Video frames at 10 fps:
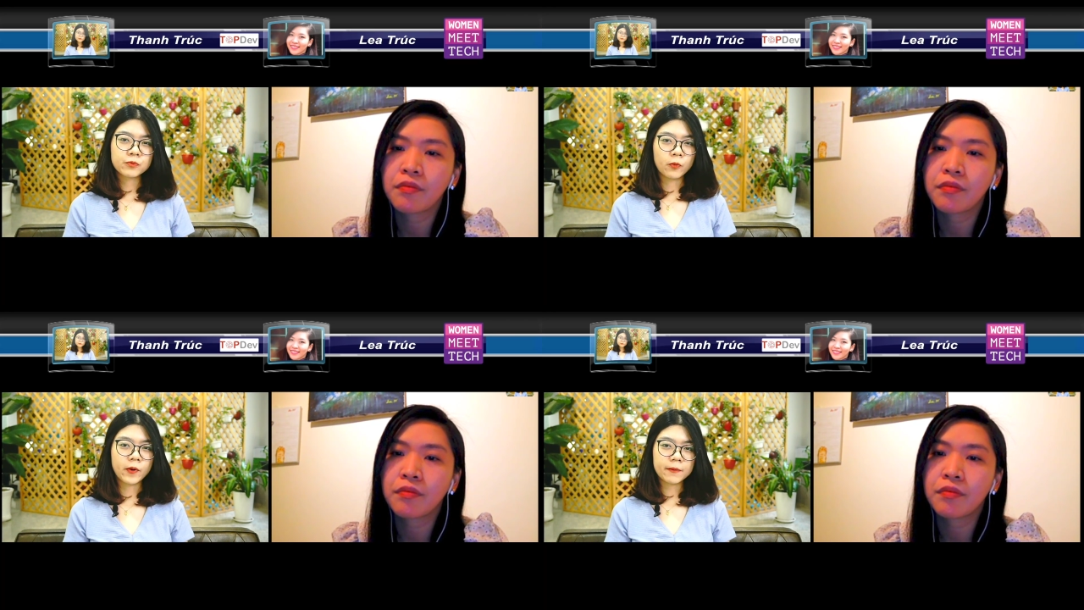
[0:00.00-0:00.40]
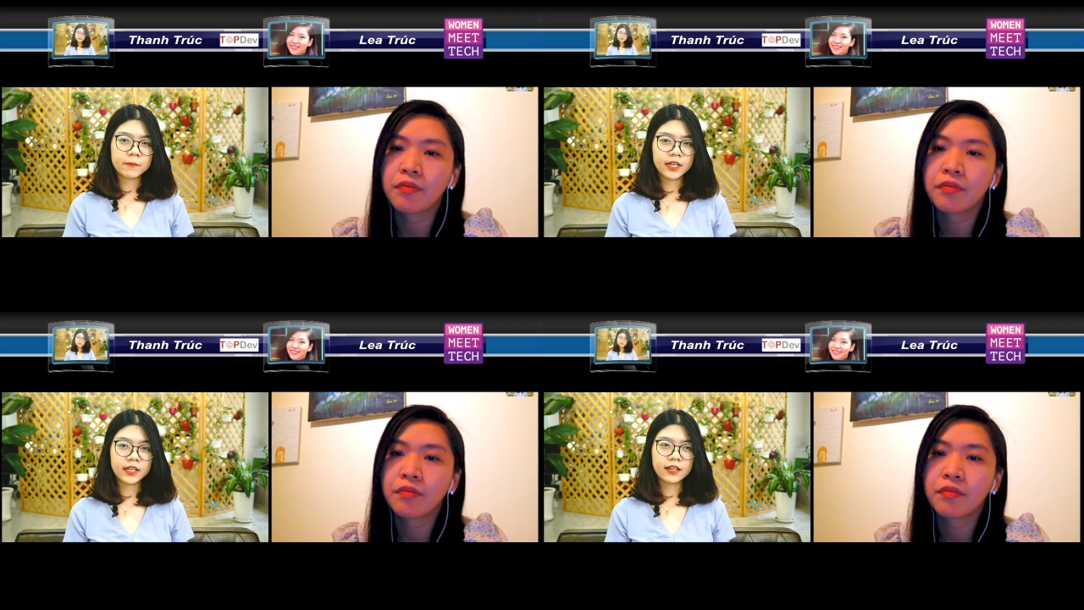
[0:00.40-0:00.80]

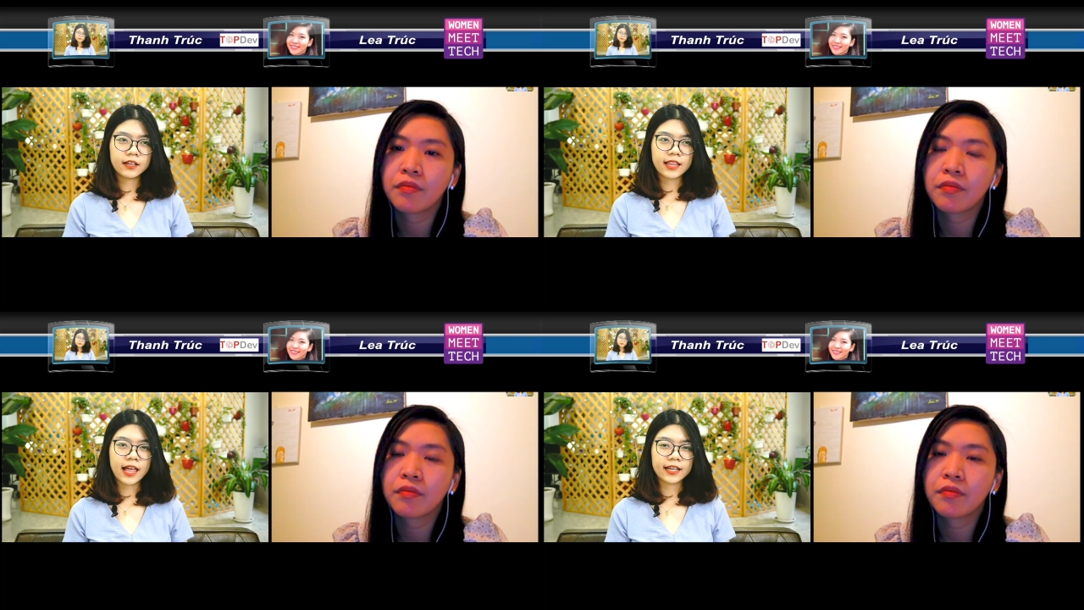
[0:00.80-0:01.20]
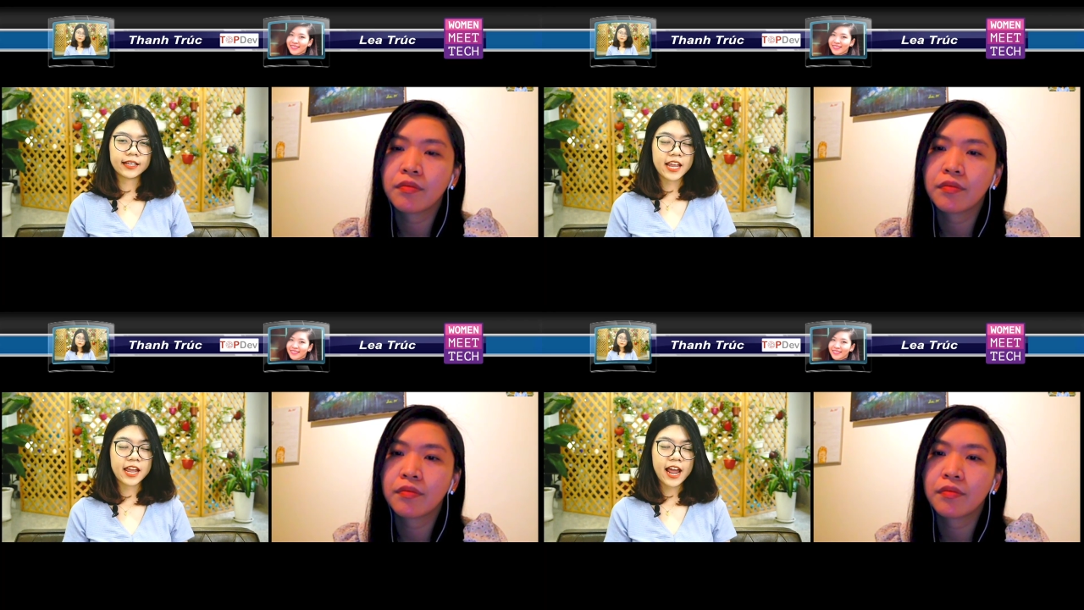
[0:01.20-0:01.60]
Speaker 1: programming like
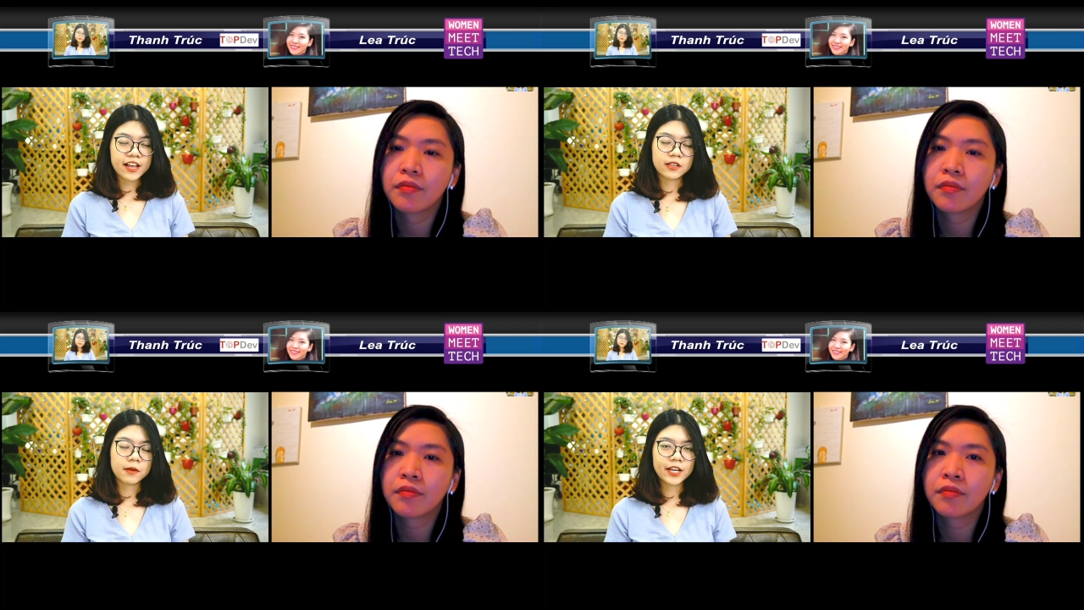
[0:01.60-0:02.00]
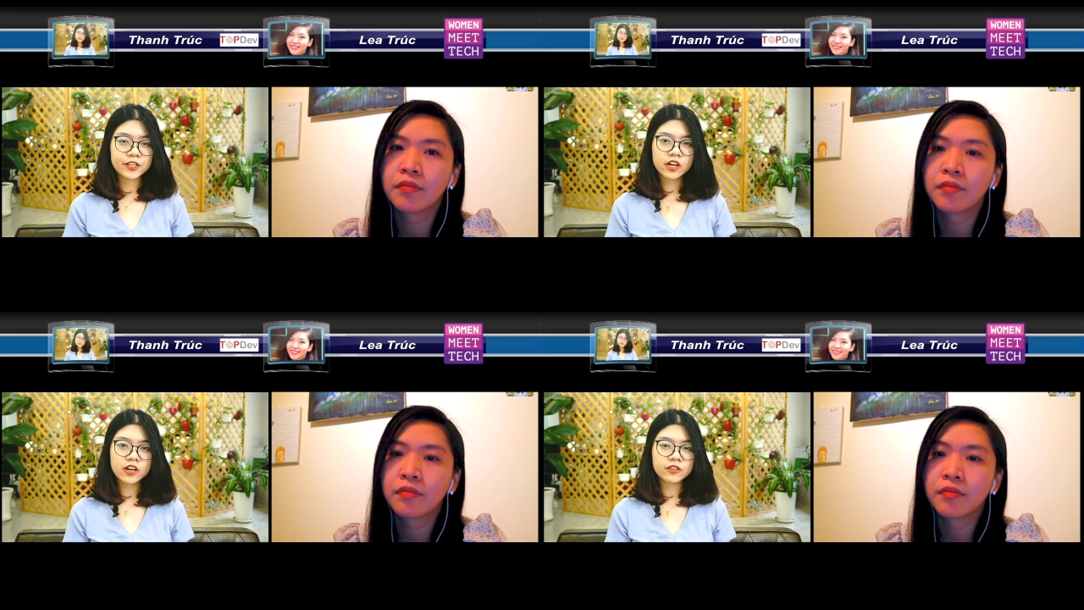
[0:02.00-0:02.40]
their essay
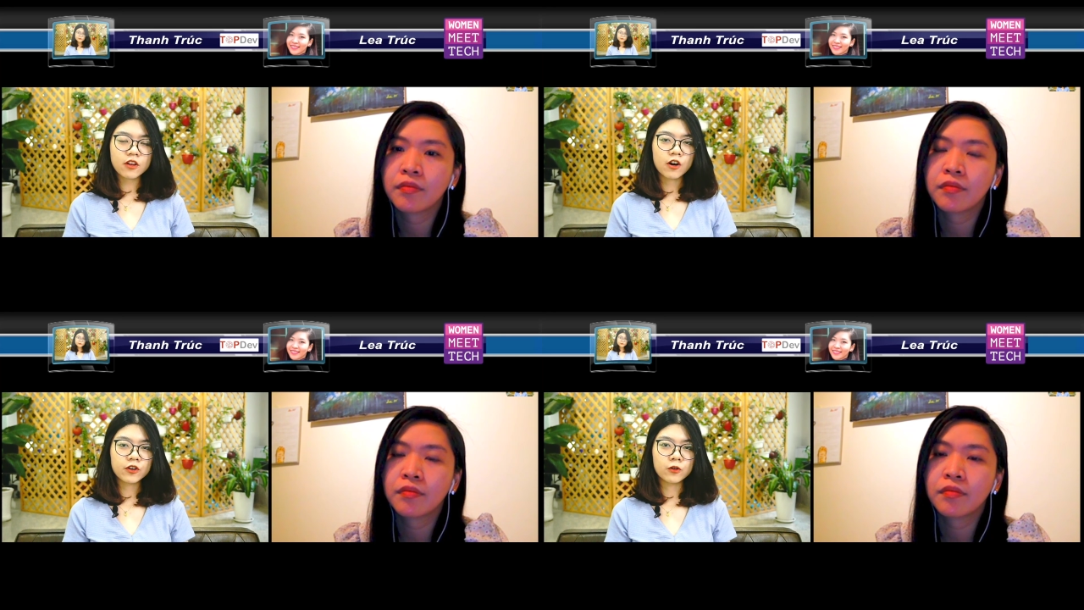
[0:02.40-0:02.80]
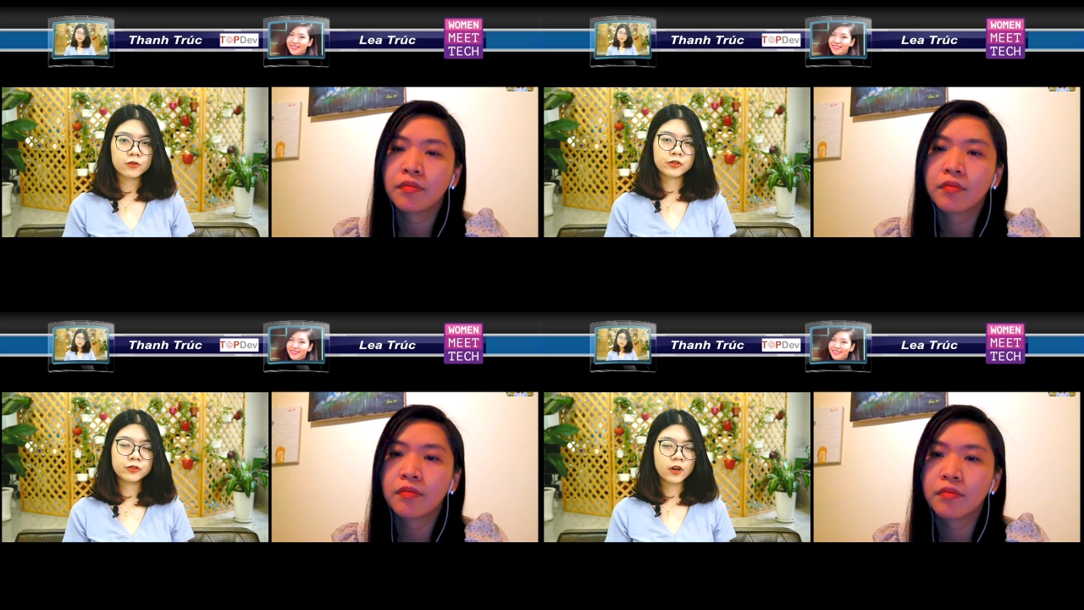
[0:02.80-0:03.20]
majors or those
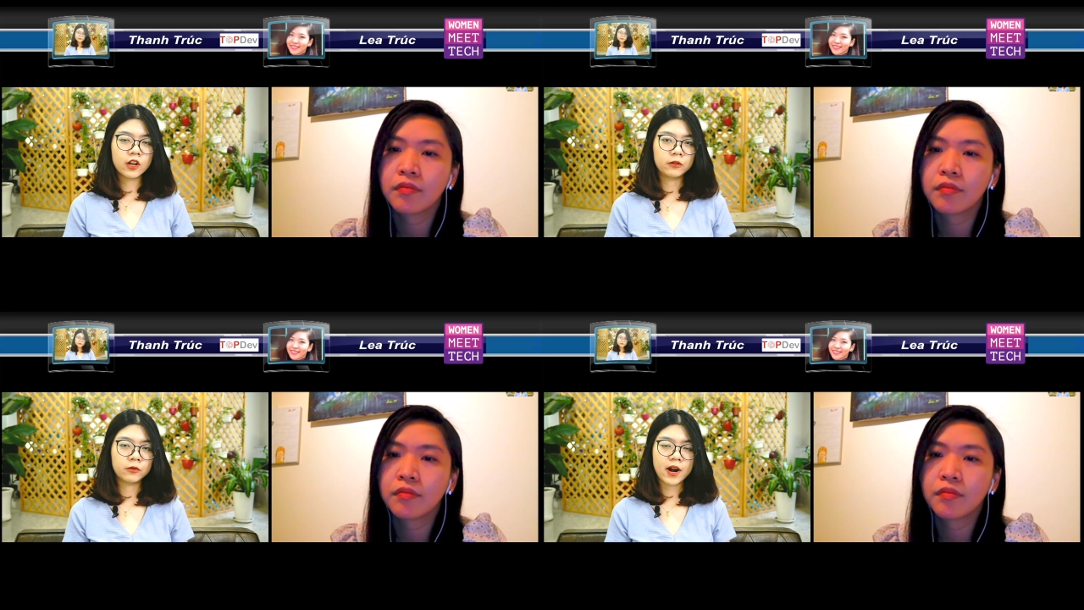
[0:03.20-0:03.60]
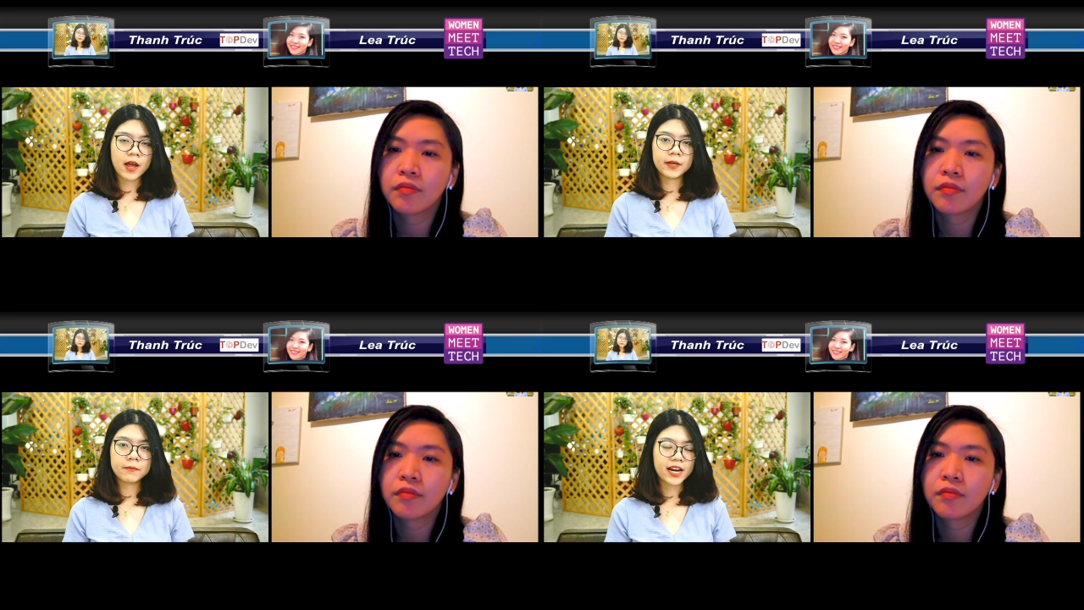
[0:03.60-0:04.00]
who learn
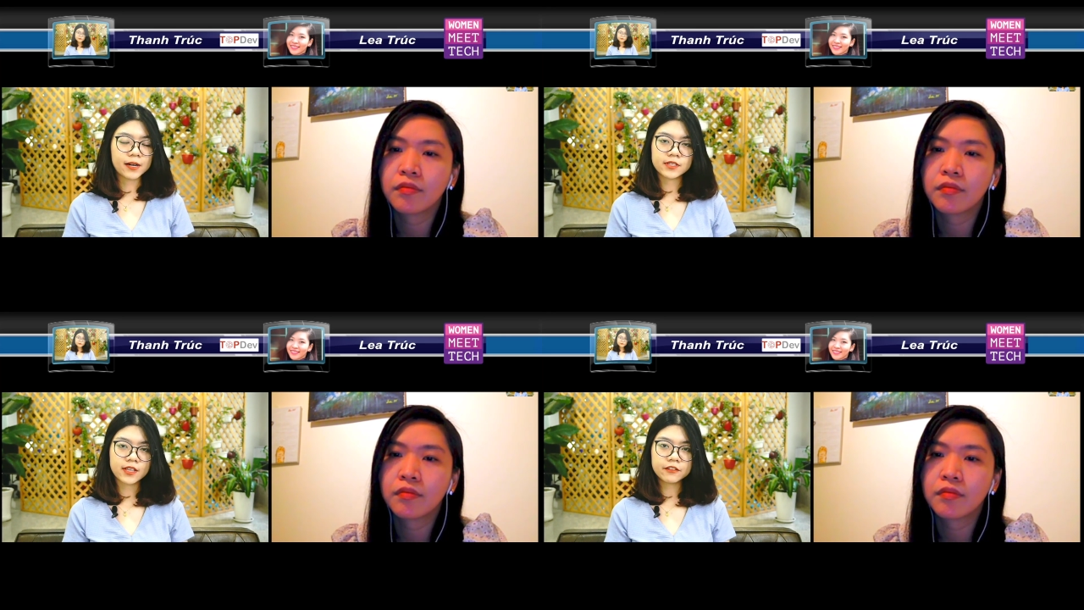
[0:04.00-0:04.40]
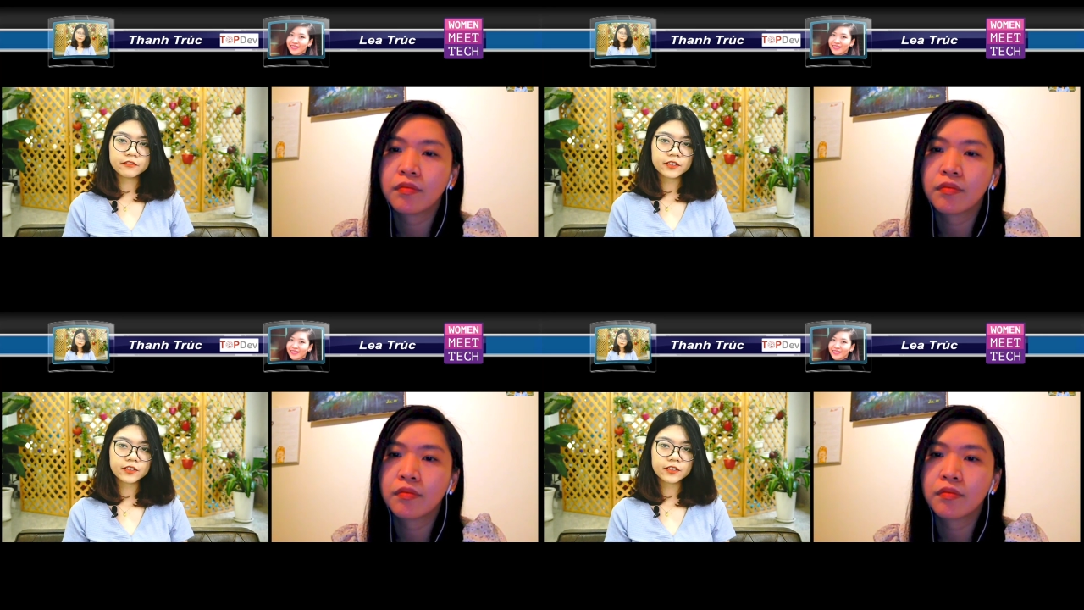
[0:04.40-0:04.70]
programming by themselves?